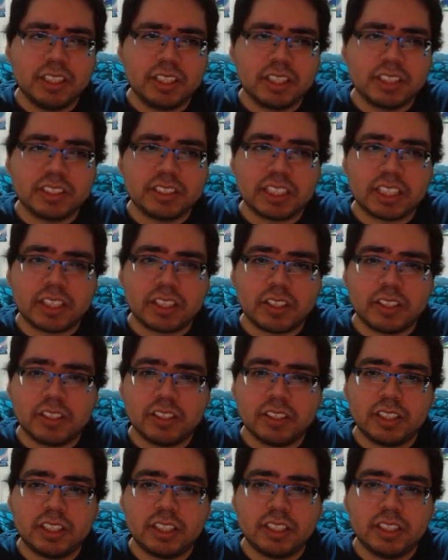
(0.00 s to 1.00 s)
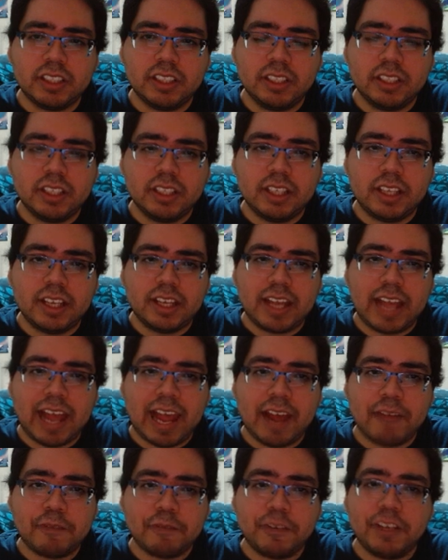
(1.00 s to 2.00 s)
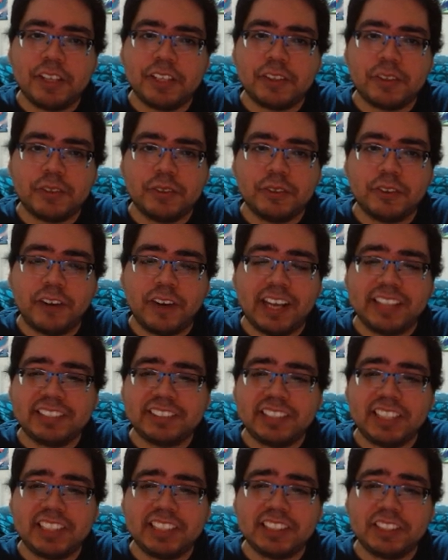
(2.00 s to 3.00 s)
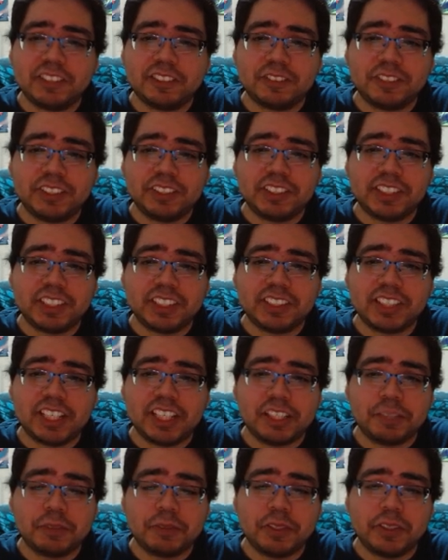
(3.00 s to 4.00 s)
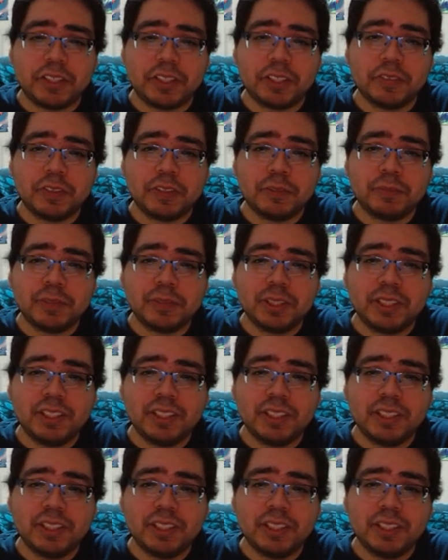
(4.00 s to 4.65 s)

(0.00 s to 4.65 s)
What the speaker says: Because like literally halfway through Grasslands, I was very sick and tired of hearing of him.